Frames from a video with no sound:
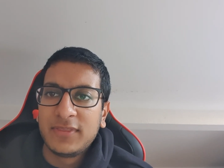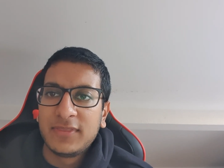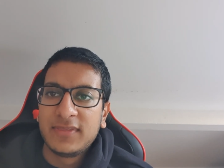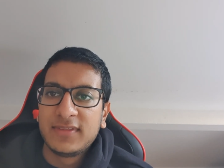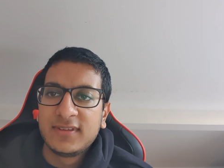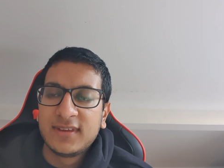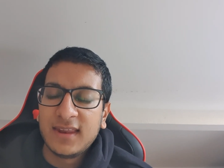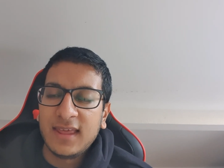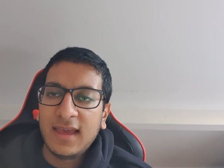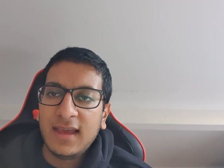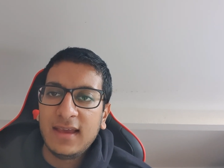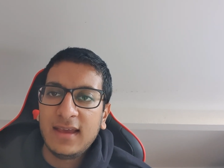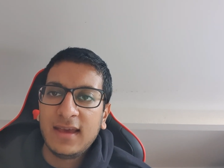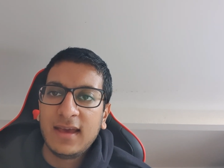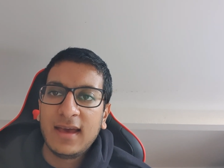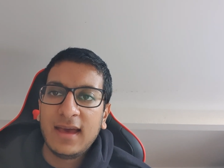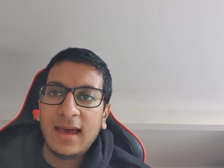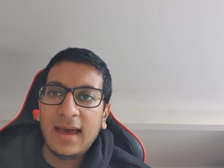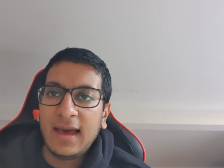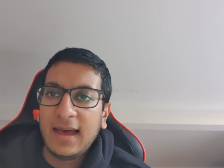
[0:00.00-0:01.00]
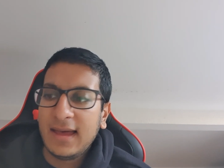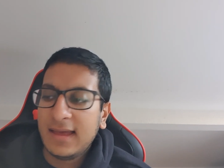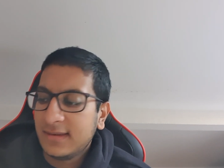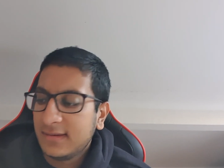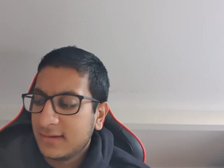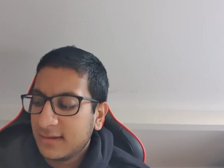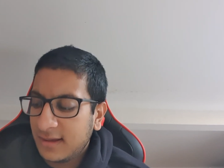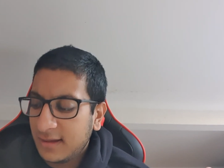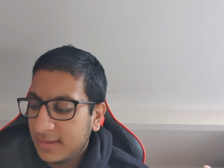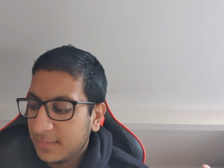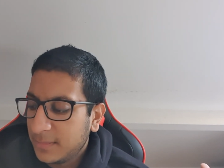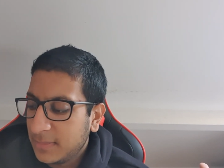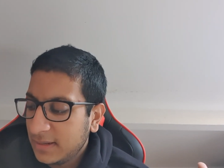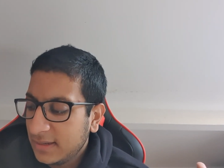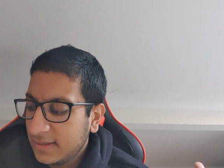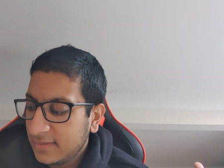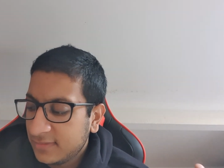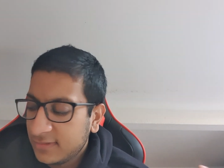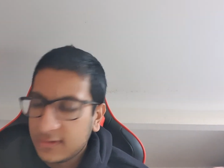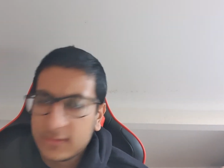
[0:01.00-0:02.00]
today. And I
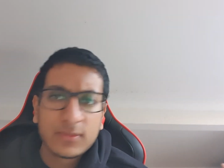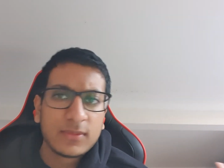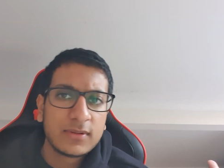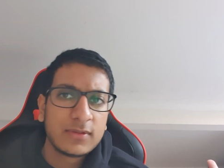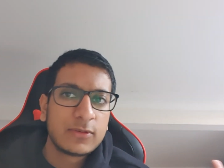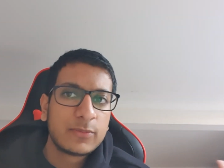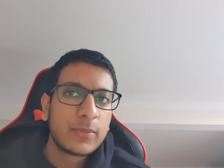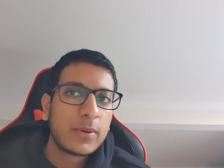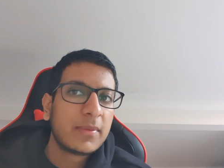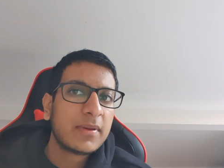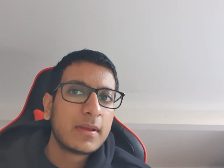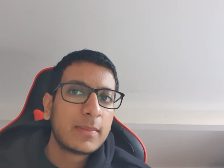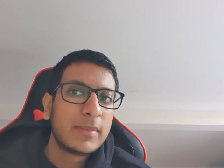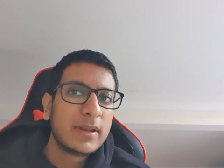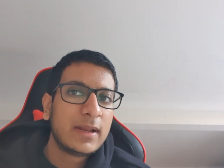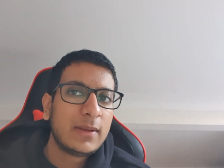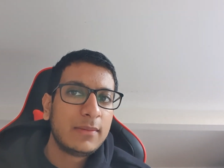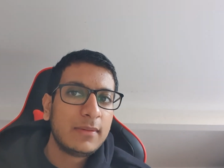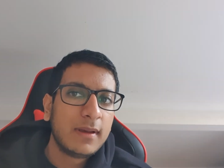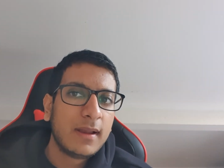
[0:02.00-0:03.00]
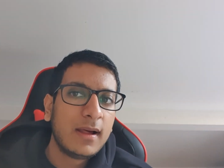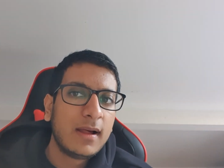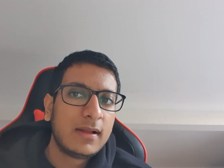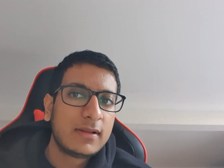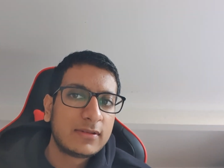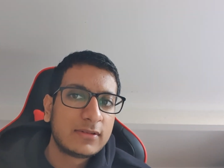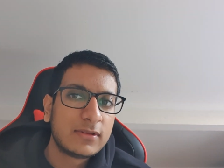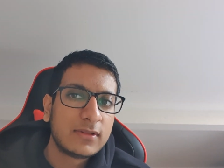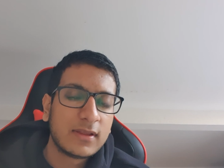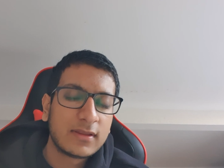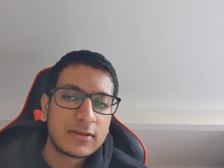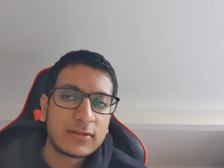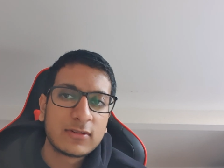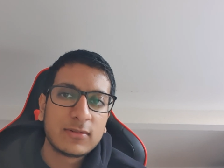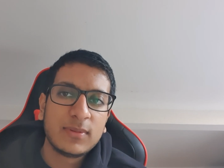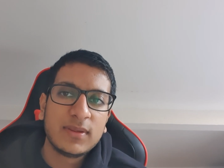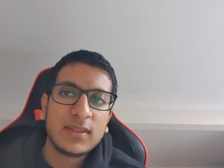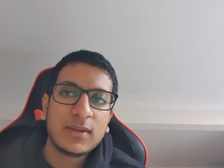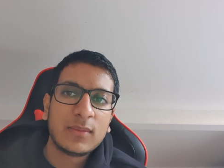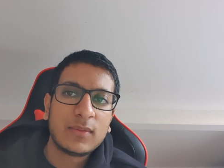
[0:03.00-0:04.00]
believe this one's probably coming out last, so that
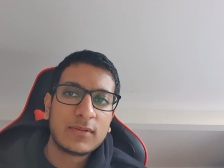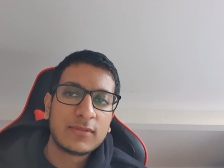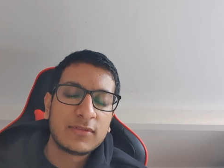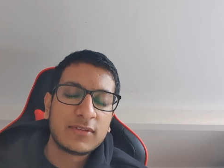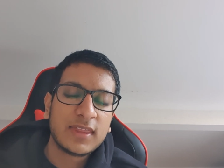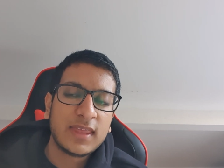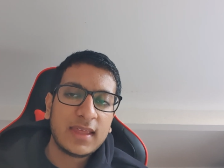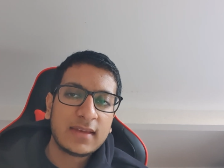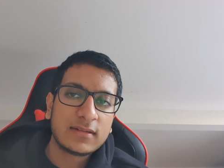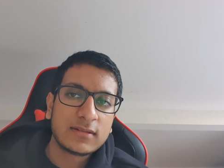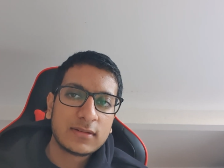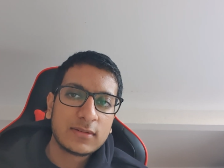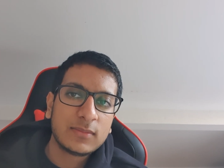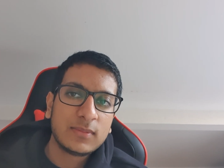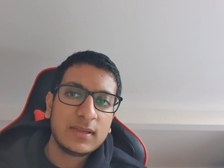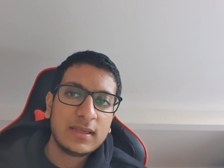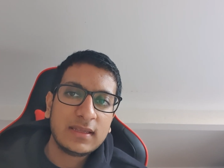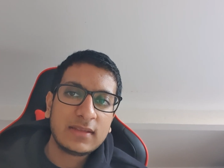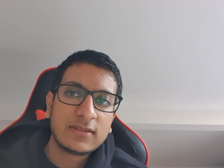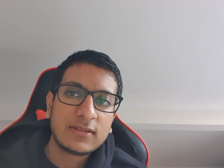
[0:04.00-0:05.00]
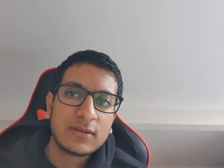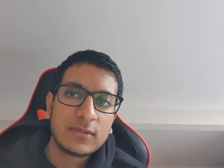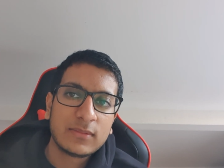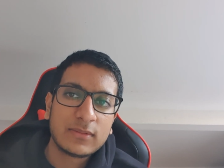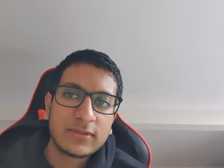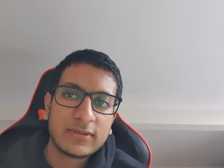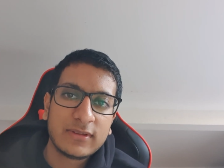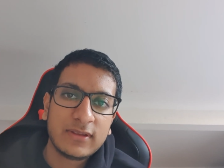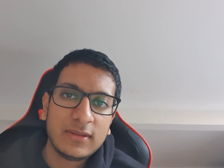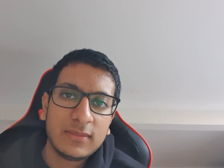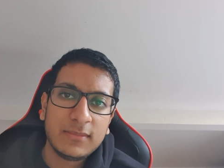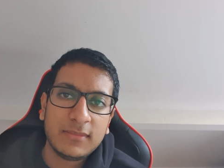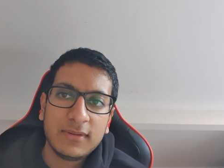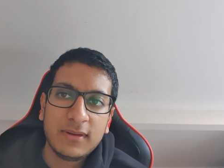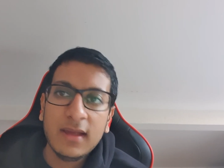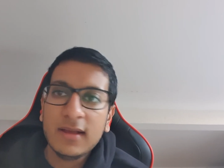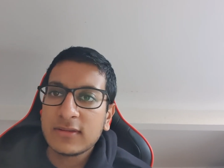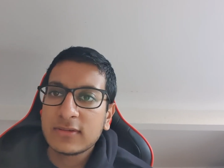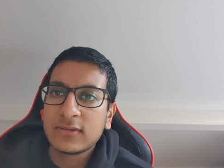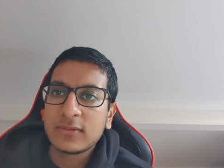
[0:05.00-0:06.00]
should be the one for the end of the week. So we'll see you
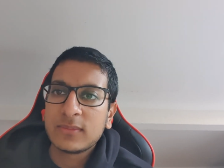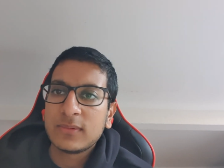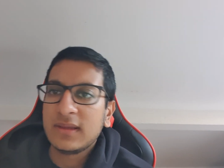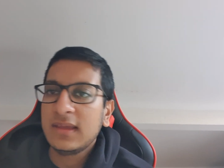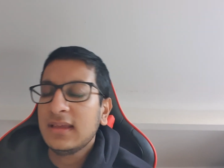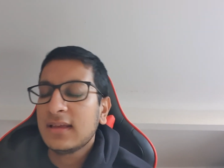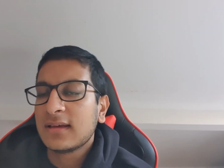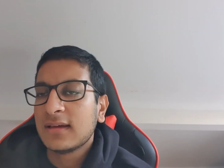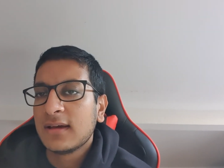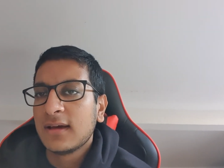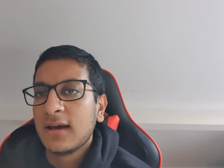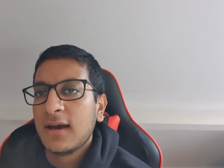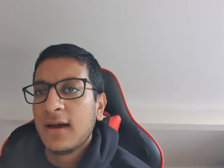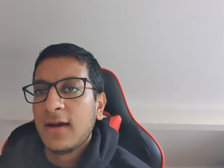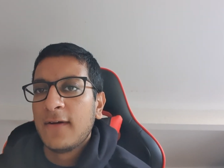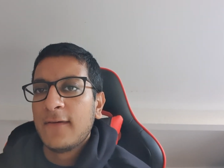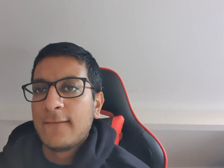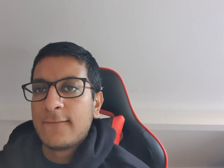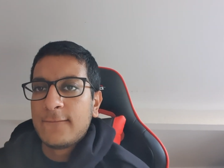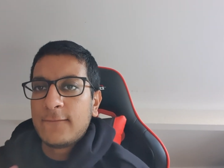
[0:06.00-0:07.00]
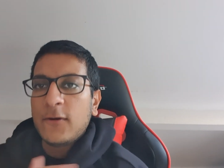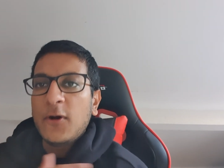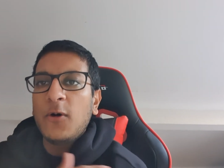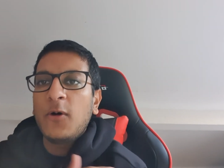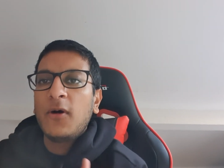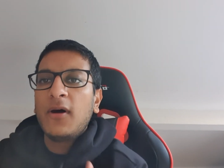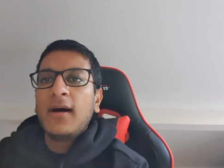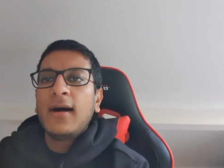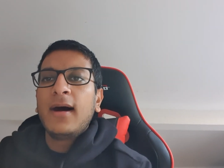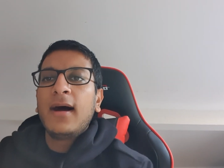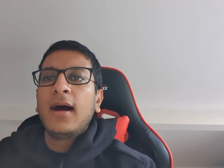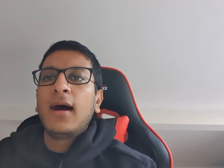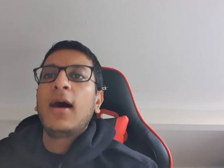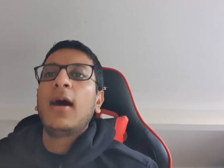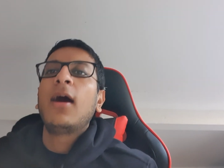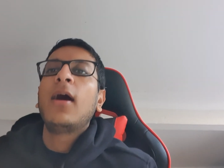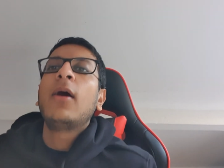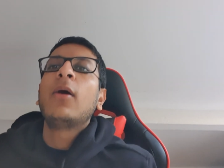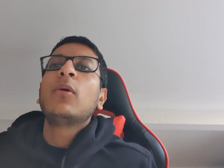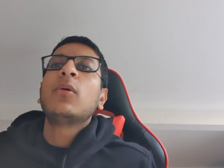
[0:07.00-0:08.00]
next week for a
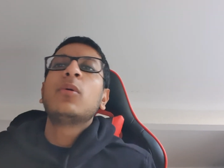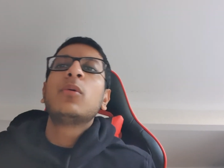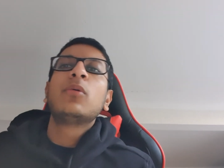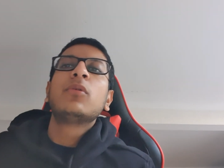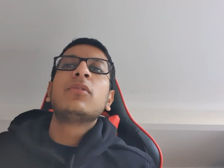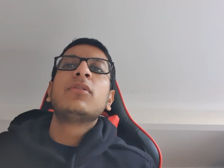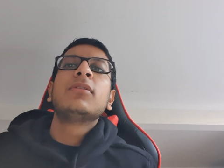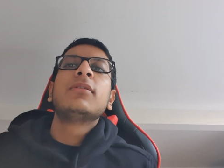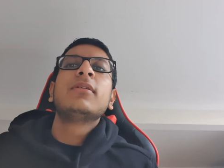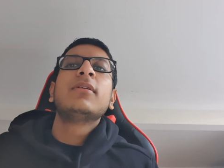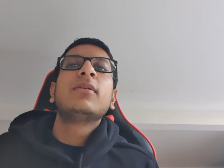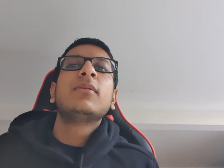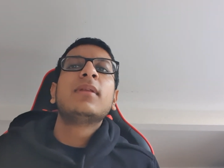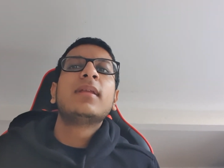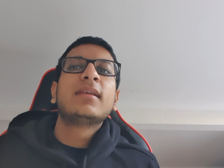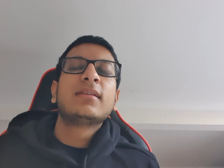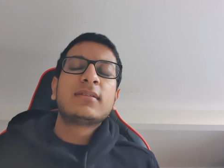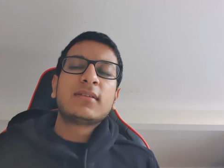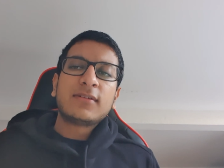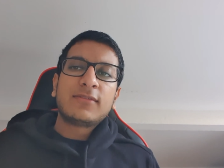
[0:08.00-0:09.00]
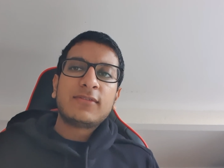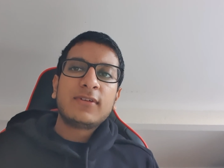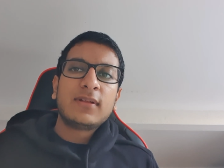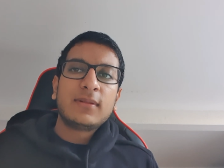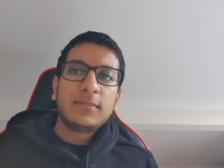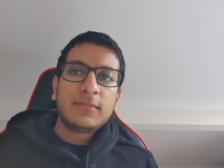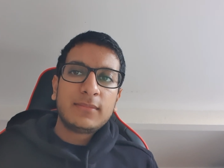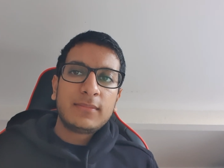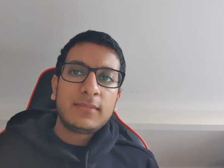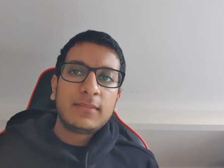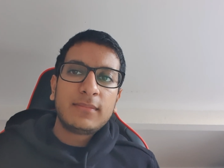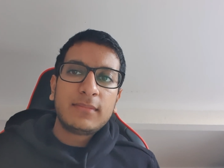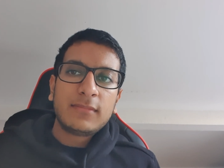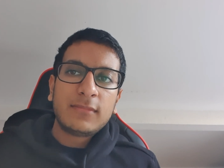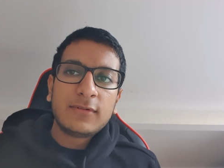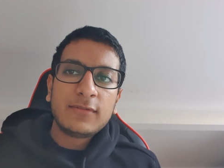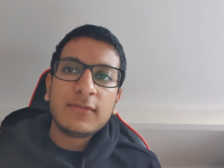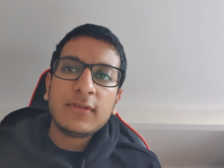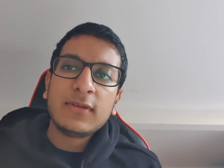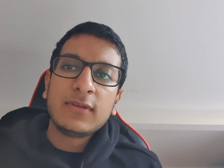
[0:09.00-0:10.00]
whole new list of film
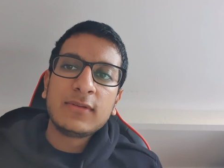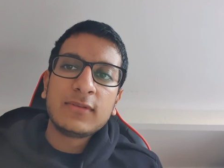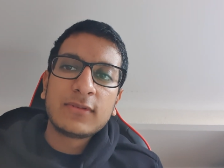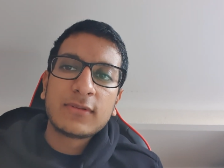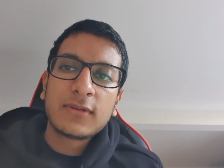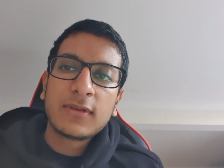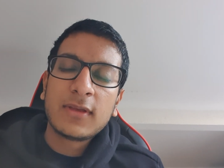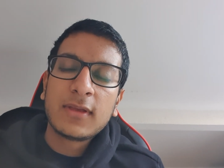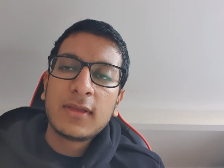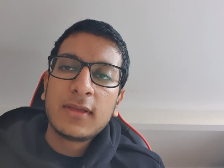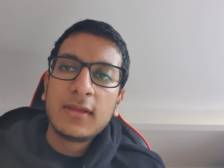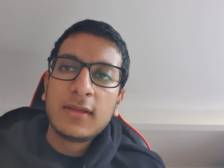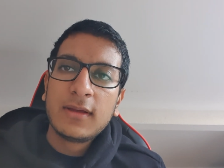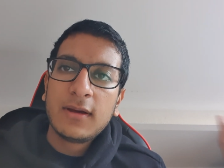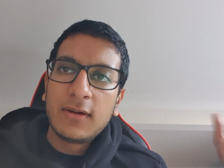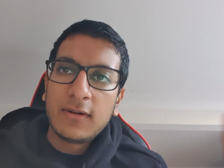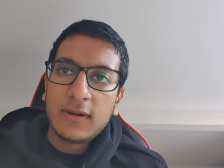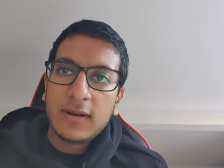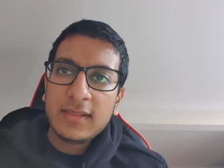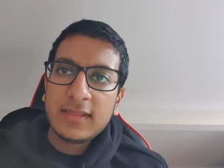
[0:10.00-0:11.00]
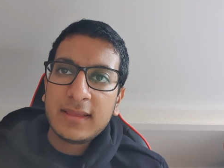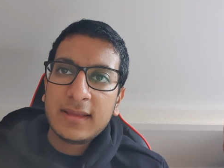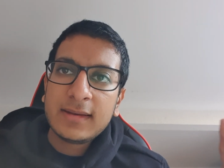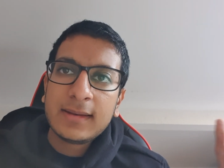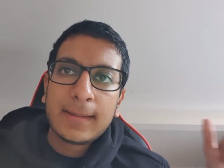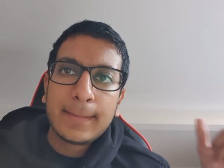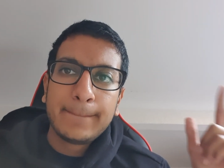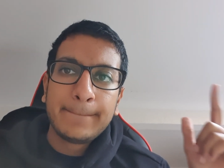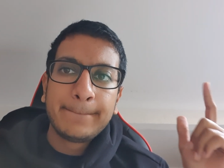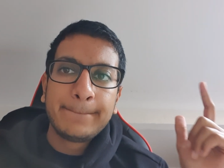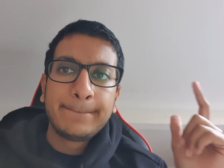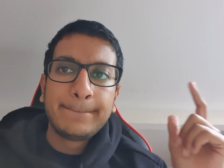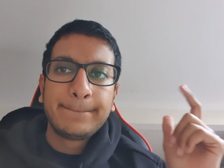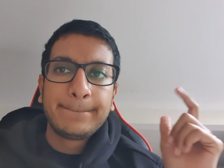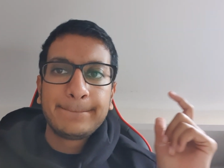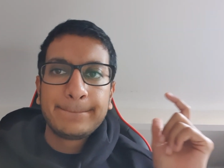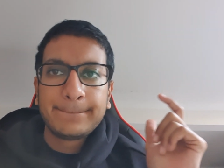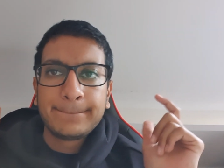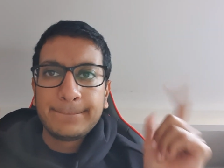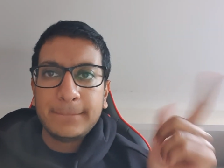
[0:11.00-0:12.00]
reviews. All right then.
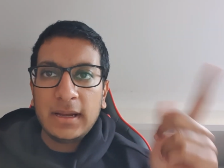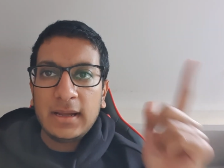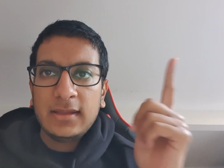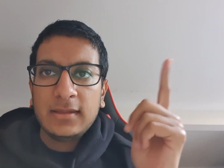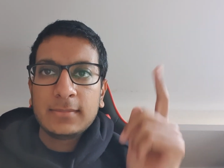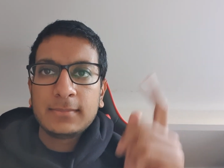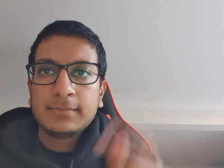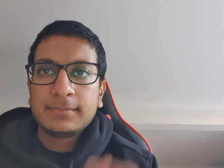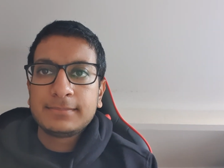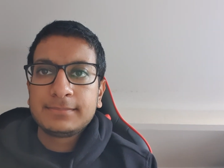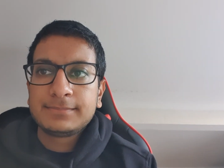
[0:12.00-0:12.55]
Bye.